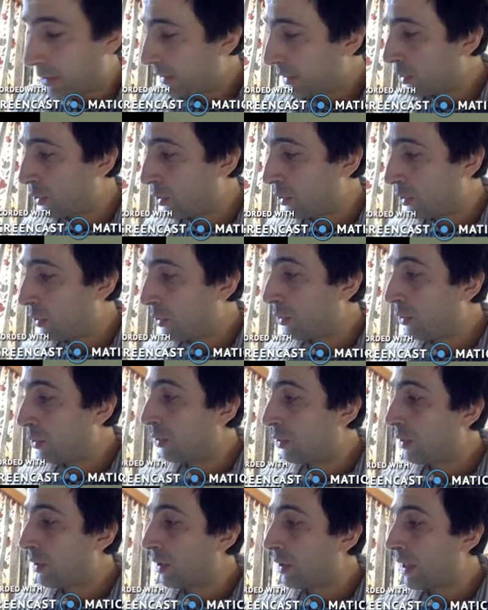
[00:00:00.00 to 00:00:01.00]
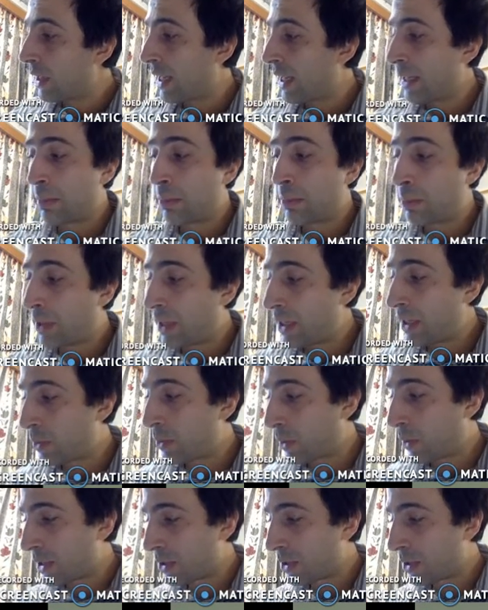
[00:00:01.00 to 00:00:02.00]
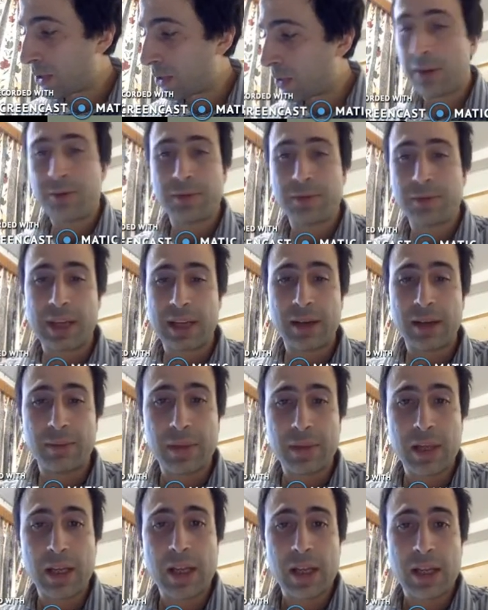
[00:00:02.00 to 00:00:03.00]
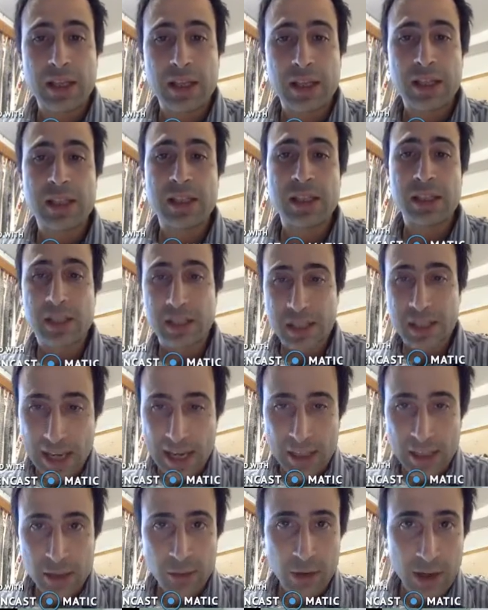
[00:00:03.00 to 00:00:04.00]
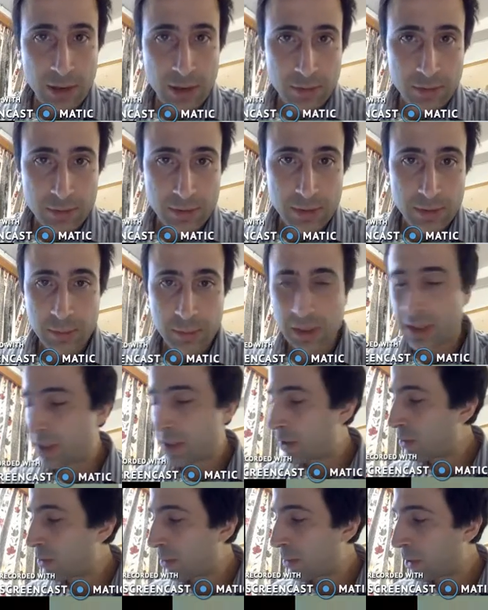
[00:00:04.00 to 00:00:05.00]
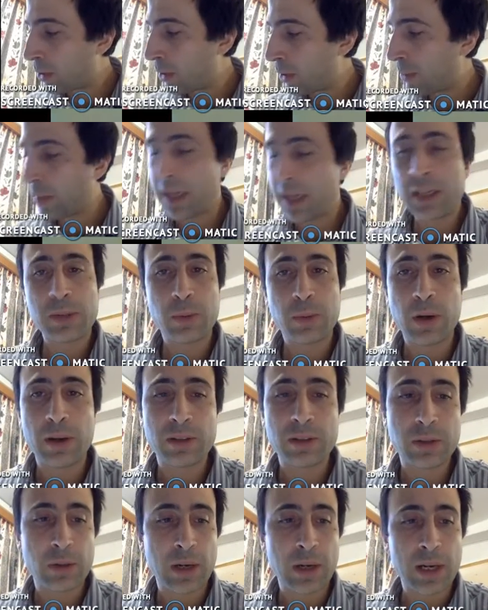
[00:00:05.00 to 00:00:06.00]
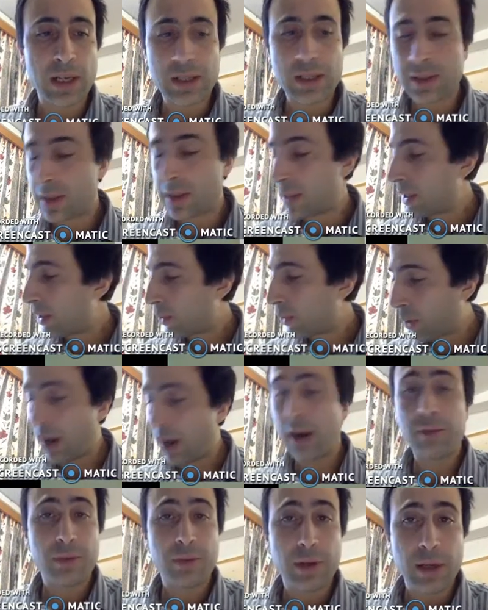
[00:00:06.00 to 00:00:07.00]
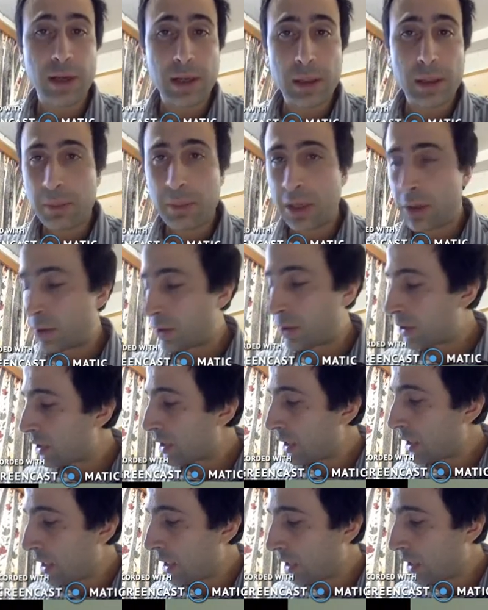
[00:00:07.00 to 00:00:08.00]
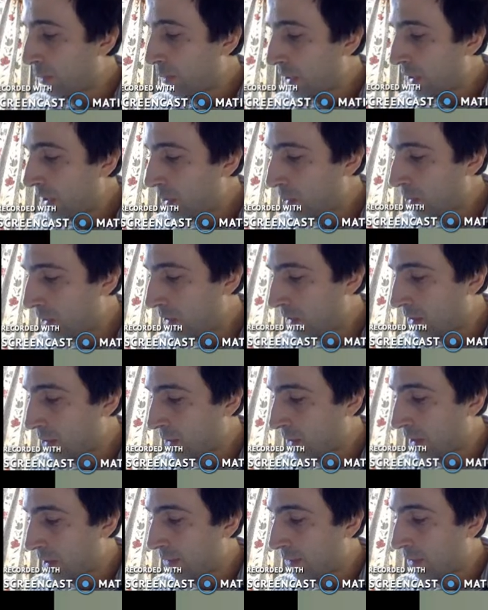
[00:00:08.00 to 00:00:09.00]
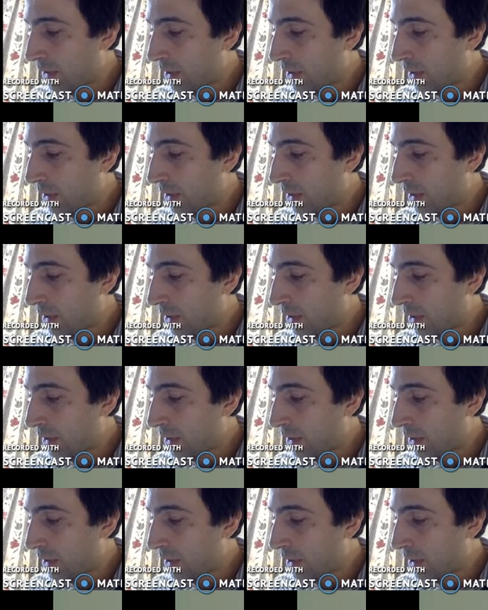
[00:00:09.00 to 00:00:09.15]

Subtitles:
to a piecewise graph. Now, this isn't a tax graph, but this is what we call a piecewise graph, because in a piecewise graph,